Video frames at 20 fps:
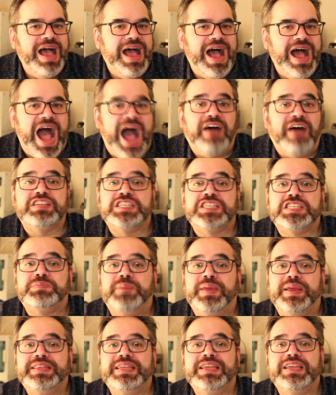After
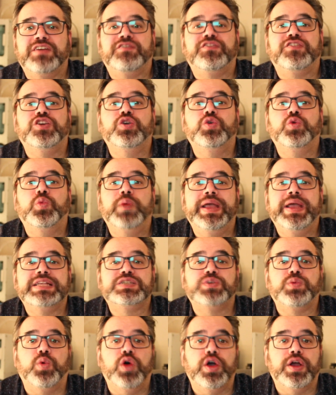spending a few
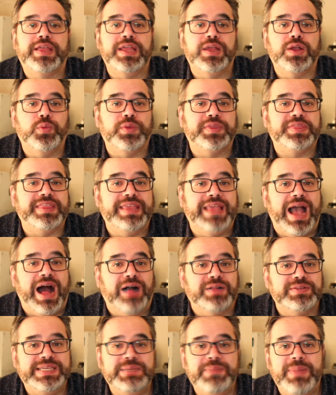weeks working with the
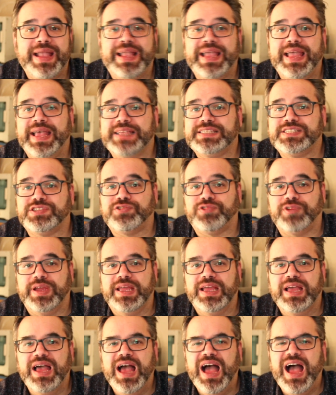Ultimaker S3,
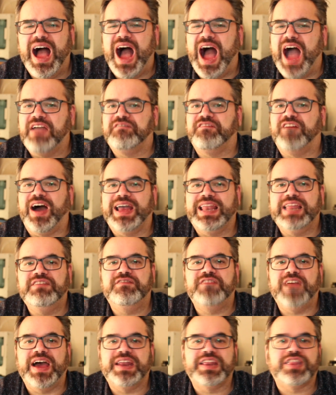I finally
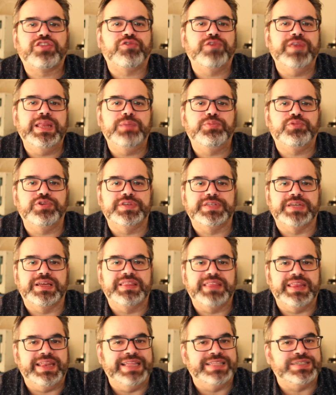found a 3D printer
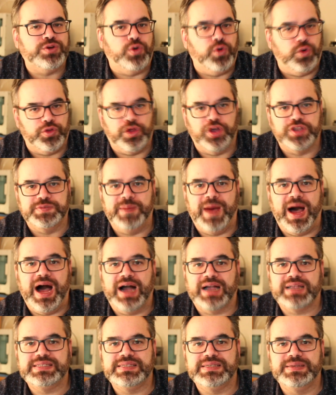that hits all those
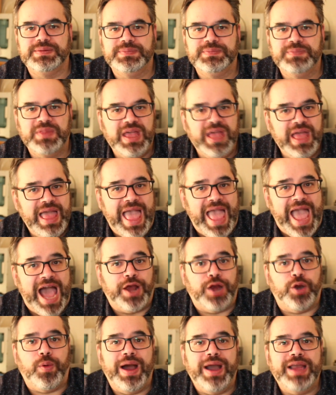marks. How
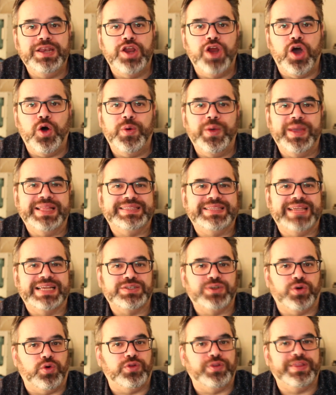do I know it does
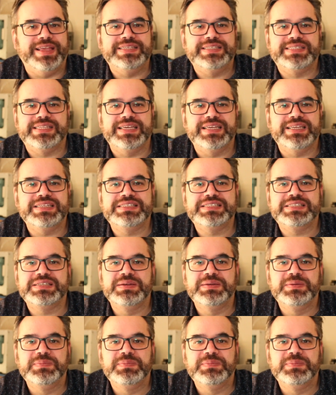all these things?